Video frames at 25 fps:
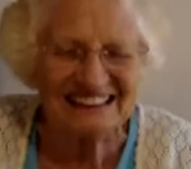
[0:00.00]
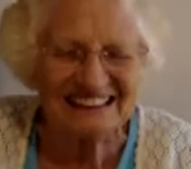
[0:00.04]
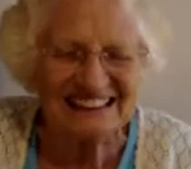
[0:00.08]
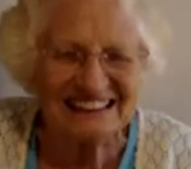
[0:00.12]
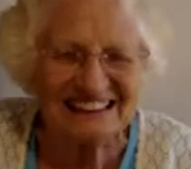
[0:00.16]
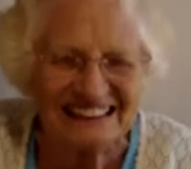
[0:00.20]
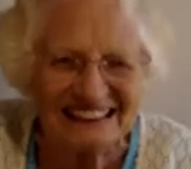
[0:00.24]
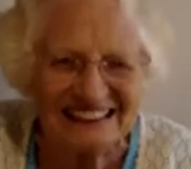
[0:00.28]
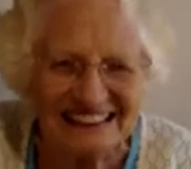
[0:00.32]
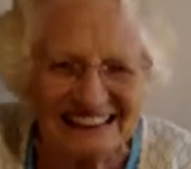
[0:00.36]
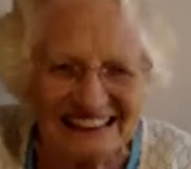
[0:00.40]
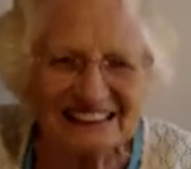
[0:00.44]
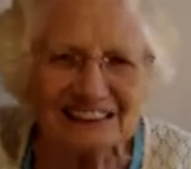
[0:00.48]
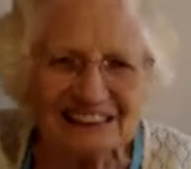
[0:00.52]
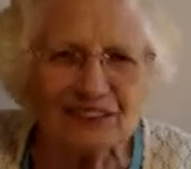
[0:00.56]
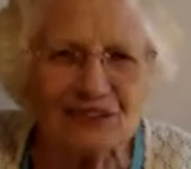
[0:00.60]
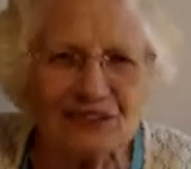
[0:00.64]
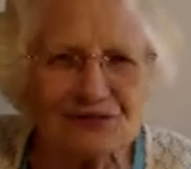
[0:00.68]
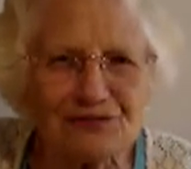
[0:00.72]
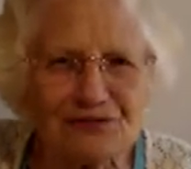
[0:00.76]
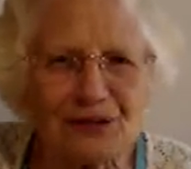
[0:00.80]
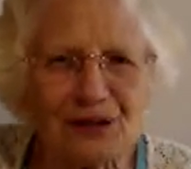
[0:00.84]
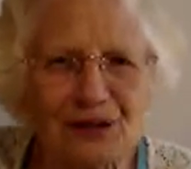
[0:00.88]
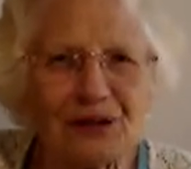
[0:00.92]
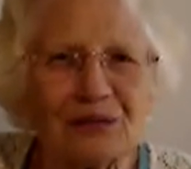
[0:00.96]
clean
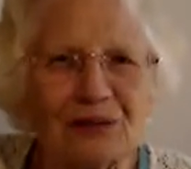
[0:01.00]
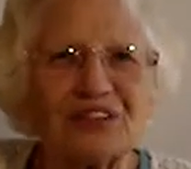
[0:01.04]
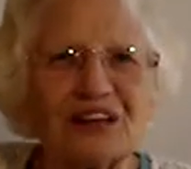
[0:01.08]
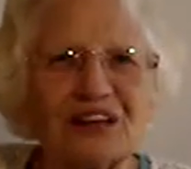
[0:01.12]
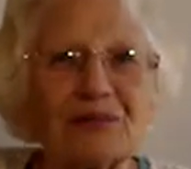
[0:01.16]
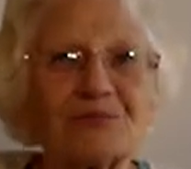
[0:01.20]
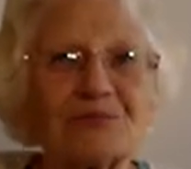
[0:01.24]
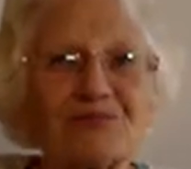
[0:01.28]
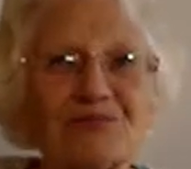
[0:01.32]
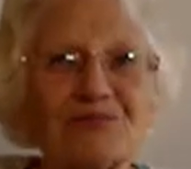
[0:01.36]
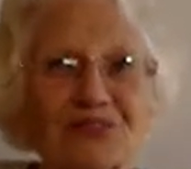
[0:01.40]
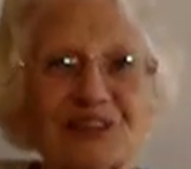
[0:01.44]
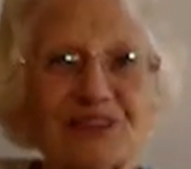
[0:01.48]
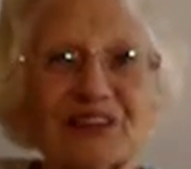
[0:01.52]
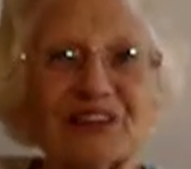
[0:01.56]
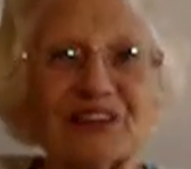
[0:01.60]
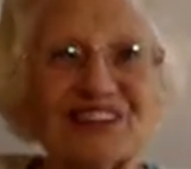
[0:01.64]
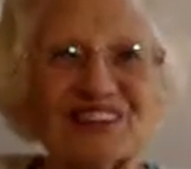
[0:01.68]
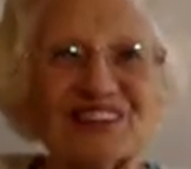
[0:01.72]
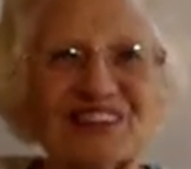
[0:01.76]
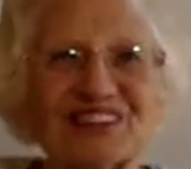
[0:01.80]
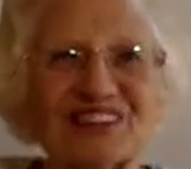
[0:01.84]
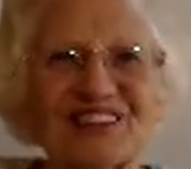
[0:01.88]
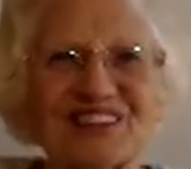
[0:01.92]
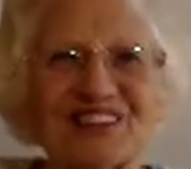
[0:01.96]
for them, for
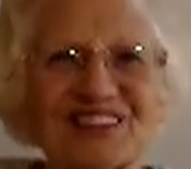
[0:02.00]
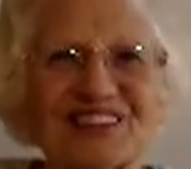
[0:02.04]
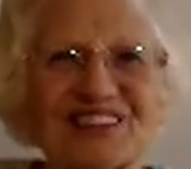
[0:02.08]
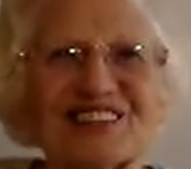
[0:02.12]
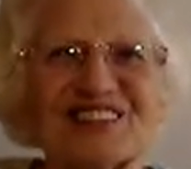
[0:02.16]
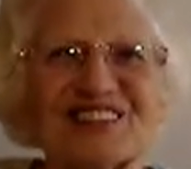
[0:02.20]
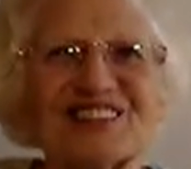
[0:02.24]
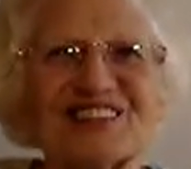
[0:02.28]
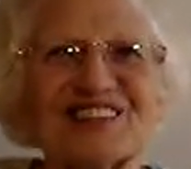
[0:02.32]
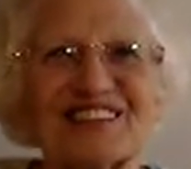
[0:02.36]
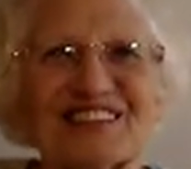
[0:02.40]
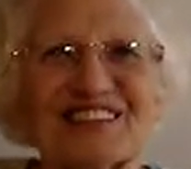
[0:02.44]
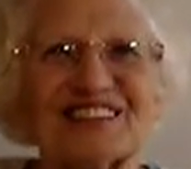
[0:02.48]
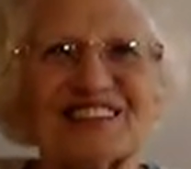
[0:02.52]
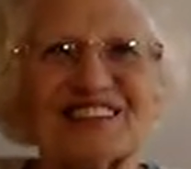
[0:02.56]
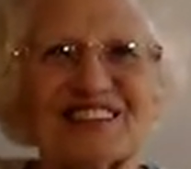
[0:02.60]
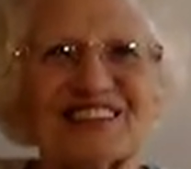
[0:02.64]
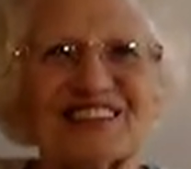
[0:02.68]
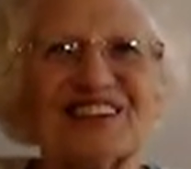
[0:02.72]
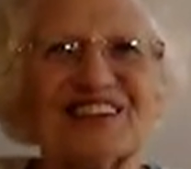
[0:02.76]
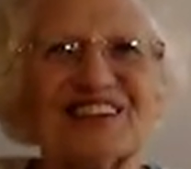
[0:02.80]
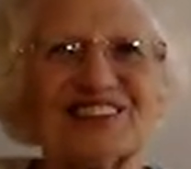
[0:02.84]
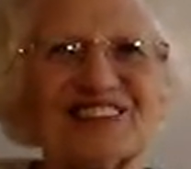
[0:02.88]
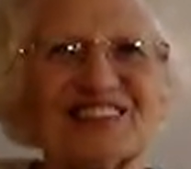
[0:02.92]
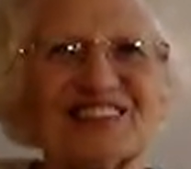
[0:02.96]
instance, and all